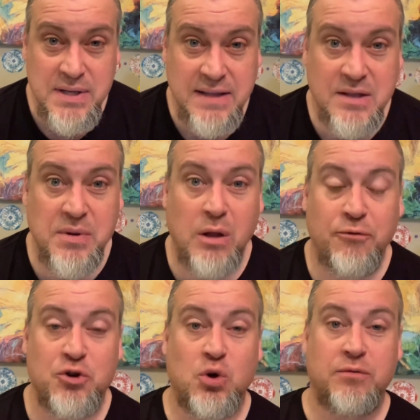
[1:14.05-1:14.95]
hit the bell
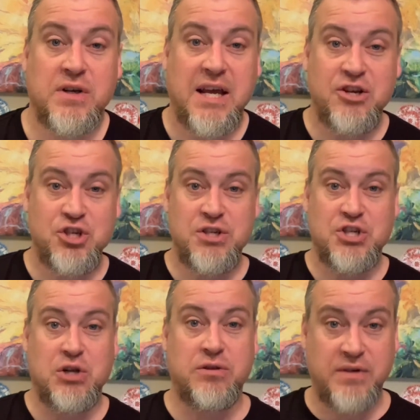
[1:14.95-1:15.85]
for notifications,
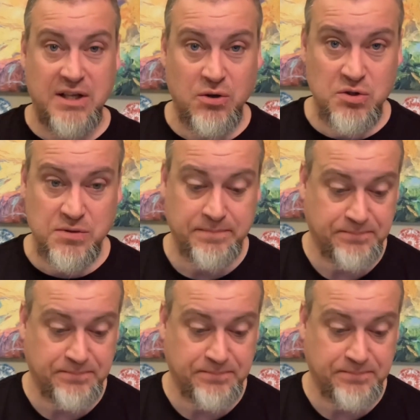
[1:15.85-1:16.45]
share the videos.